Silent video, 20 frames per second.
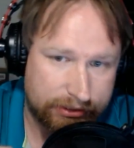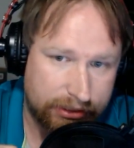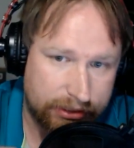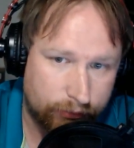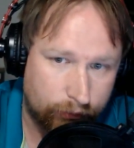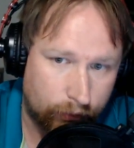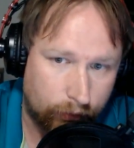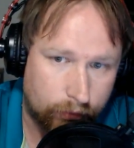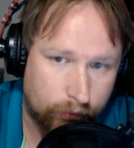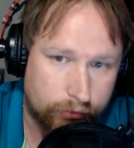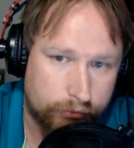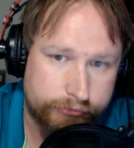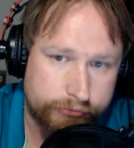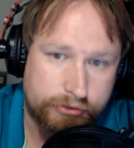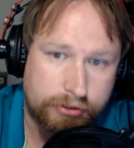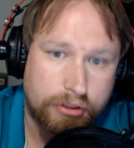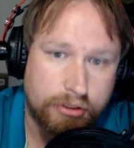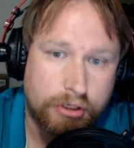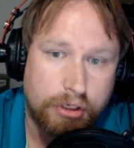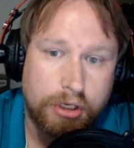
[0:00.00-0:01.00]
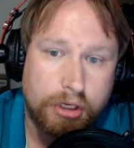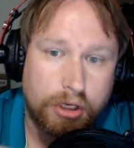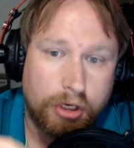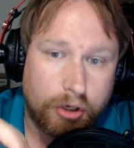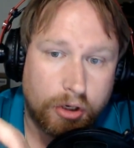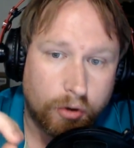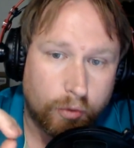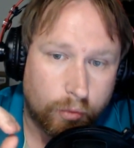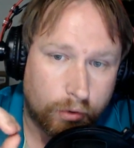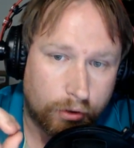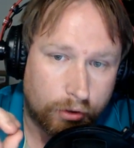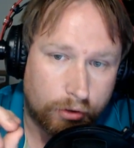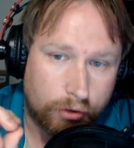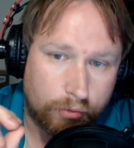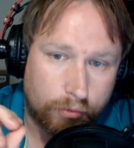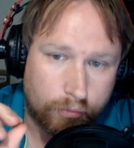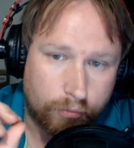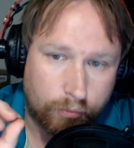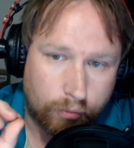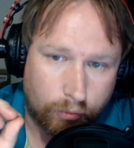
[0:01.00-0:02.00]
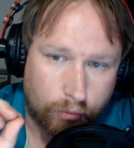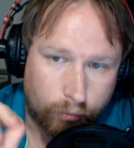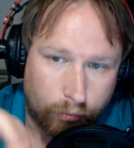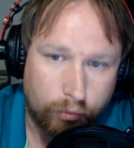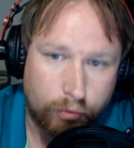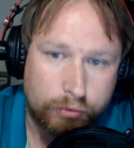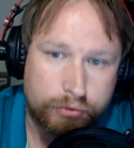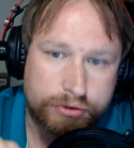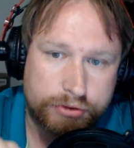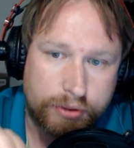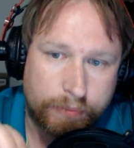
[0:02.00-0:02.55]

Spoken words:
rules were rules